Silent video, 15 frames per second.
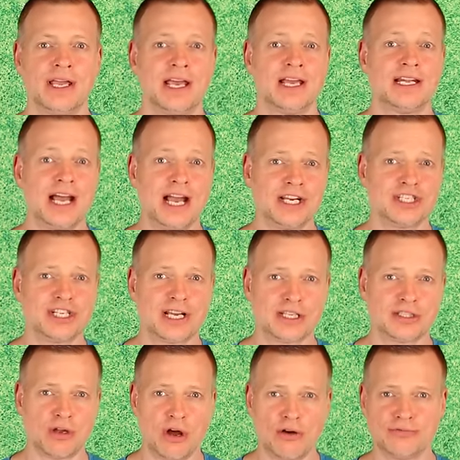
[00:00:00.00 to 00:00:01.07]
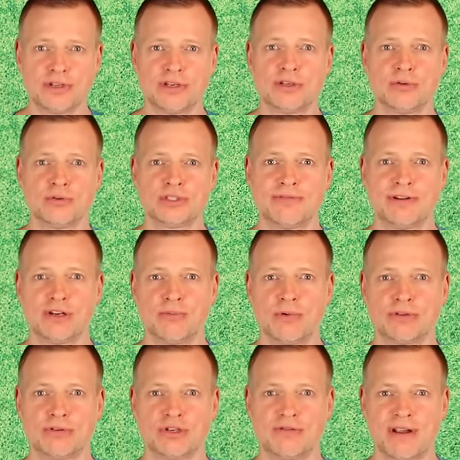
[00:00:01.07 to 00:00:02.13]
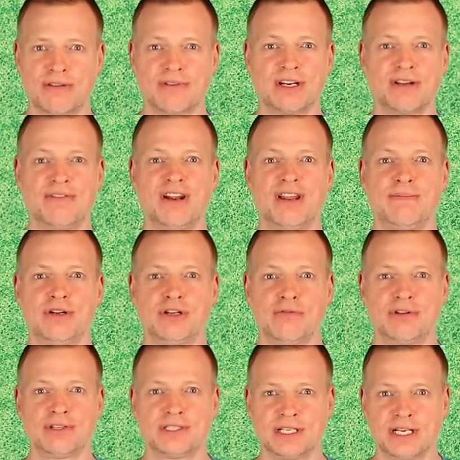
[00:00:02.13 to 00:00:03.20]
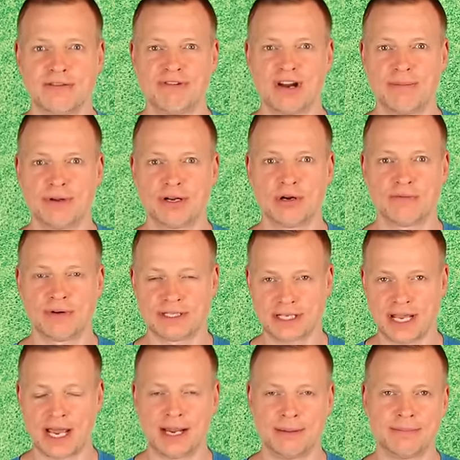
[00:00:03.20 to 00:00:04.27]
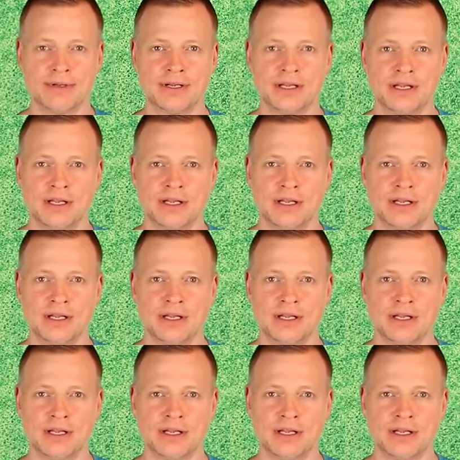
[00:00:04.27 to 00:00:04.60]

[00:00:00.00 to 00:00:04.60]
A line chart is often used when you want to track the development of a single variable over time.